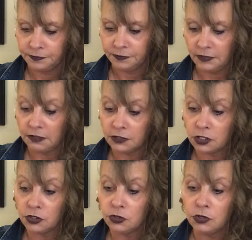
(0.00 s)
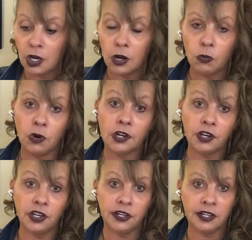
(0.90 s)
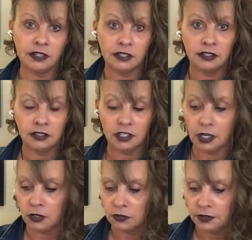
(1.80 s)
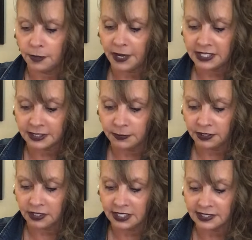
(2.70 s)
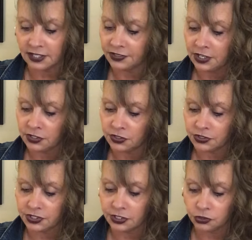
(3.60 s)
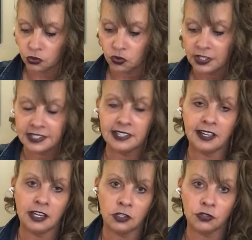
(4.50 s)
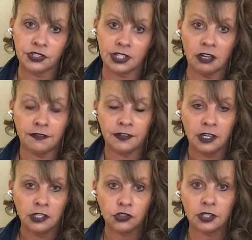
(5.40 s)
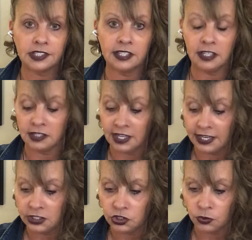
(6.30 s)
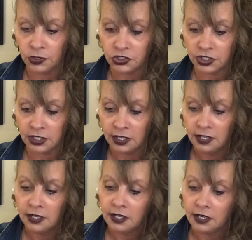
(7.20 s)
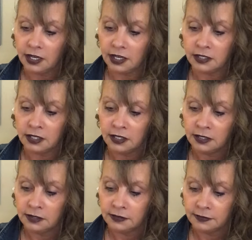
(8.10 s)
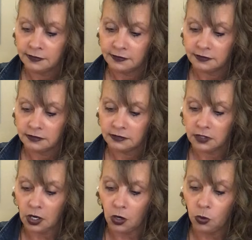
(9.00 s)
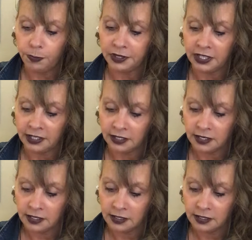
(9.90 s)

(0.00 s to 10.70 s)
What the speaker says: Even though you know what could, you know, the possibilities out there, you're still trusting in yourself, trusting in that intuition, and opening